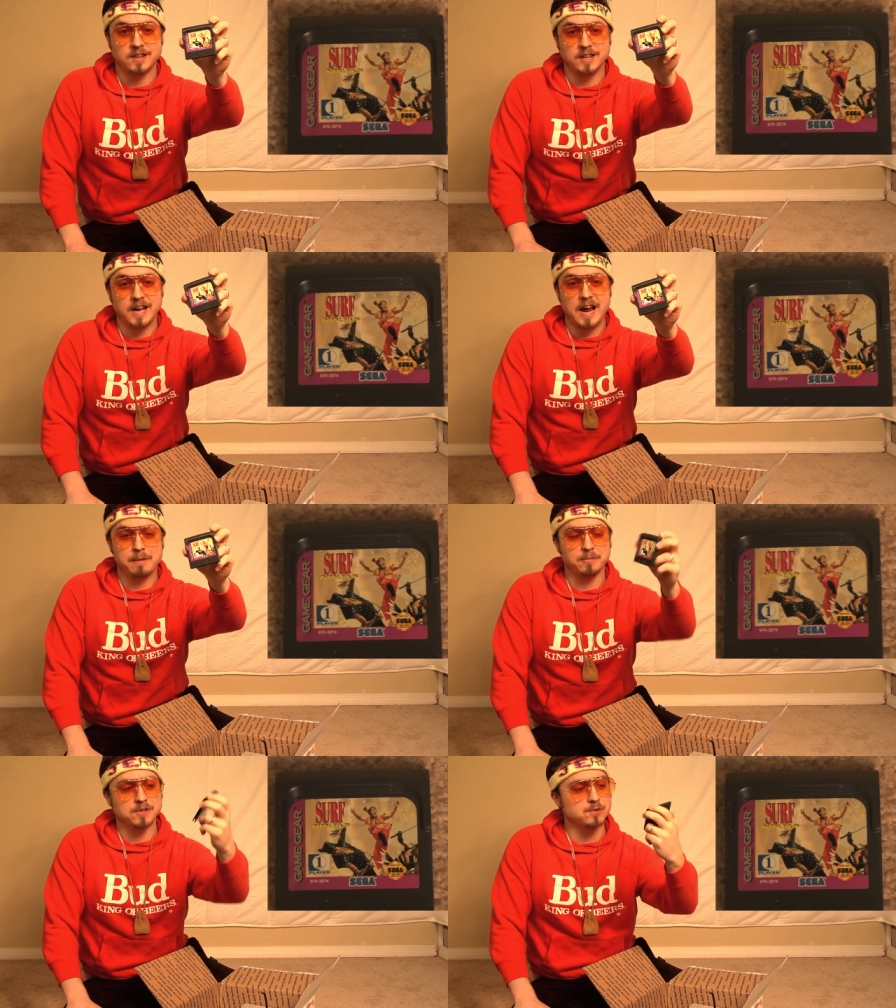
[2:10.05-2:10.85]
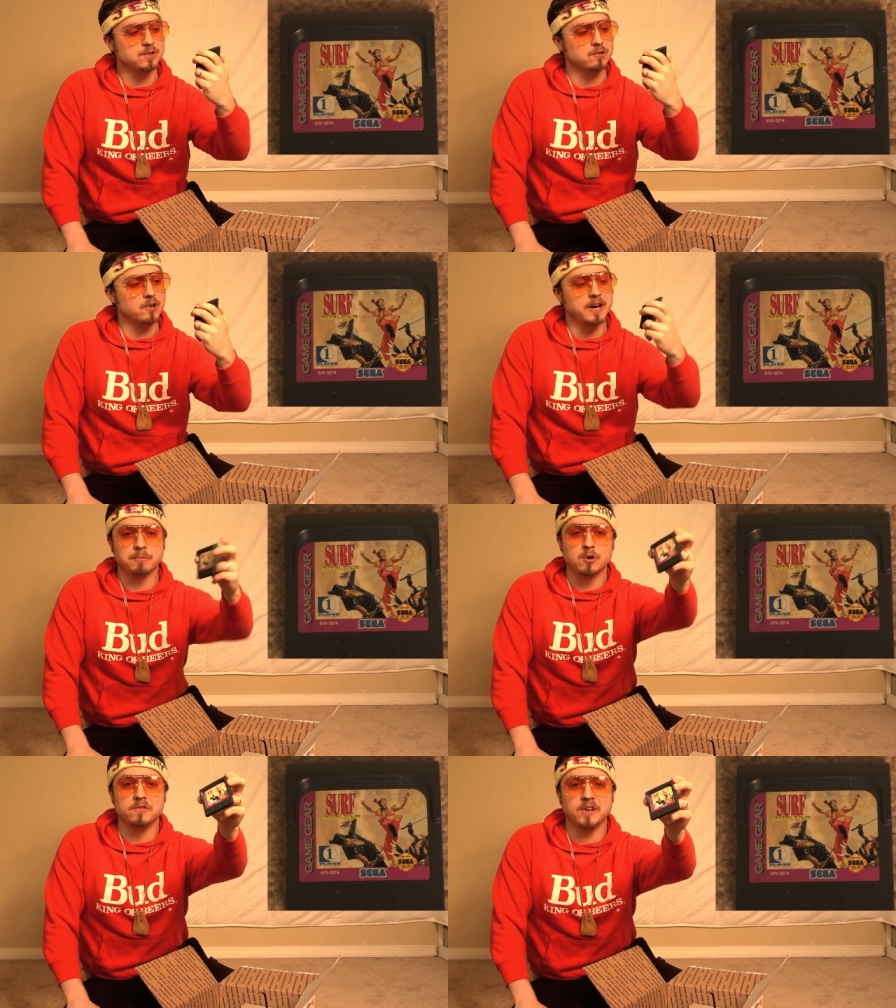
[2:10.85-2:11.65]
the game. This was a great
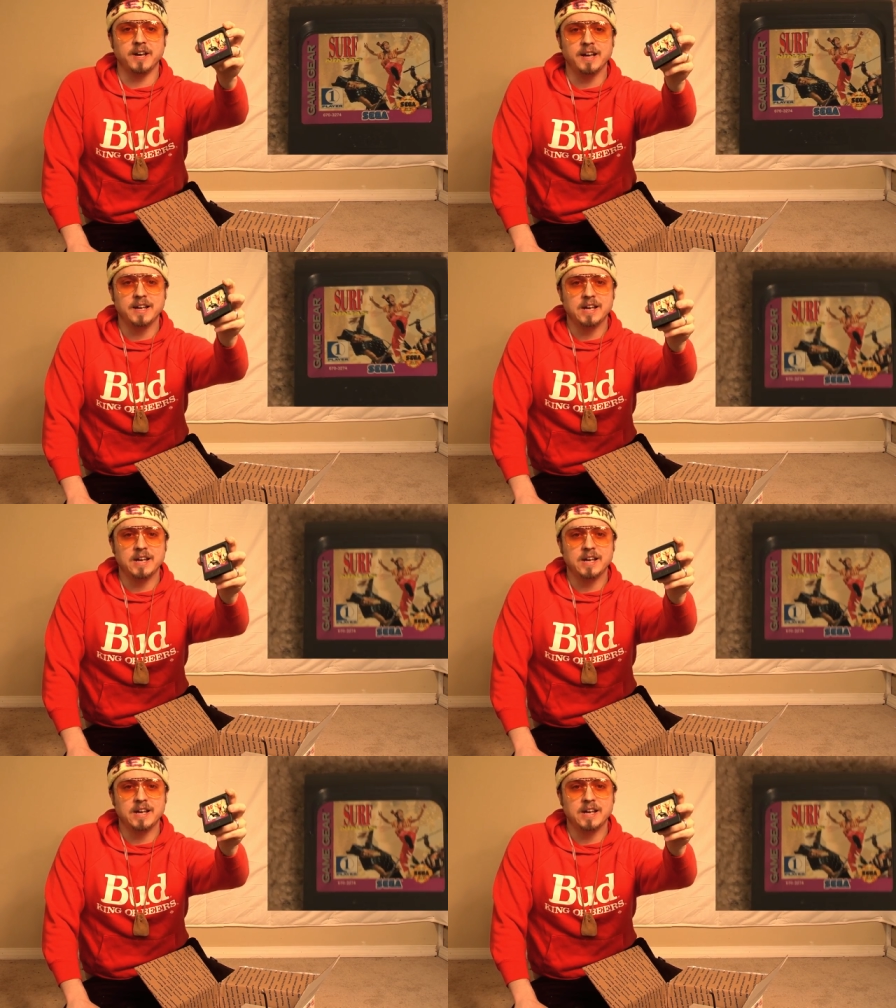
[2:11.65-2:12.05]
movie.